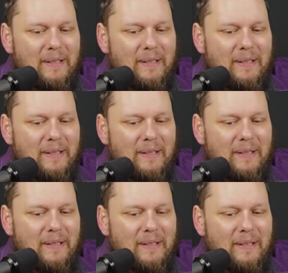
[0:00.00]

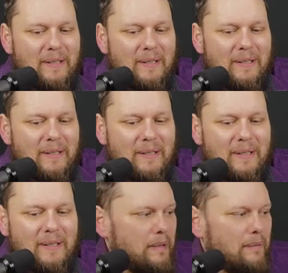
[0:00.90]
Then in the New
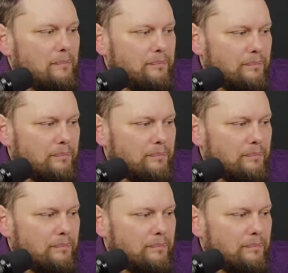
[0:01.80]
Testament,